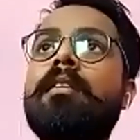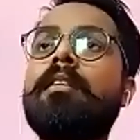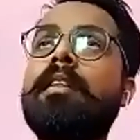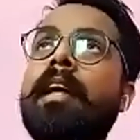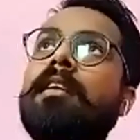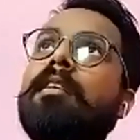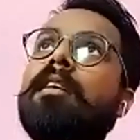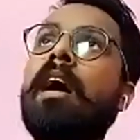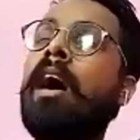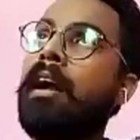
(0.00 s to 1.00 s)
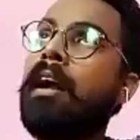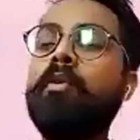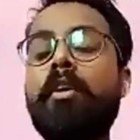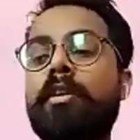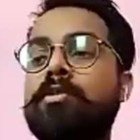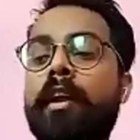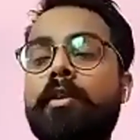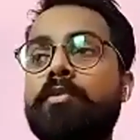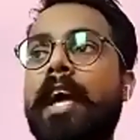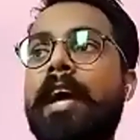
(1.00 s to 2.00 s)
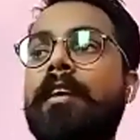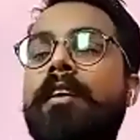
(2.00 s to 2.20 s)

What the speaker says: Then today also I use Canon.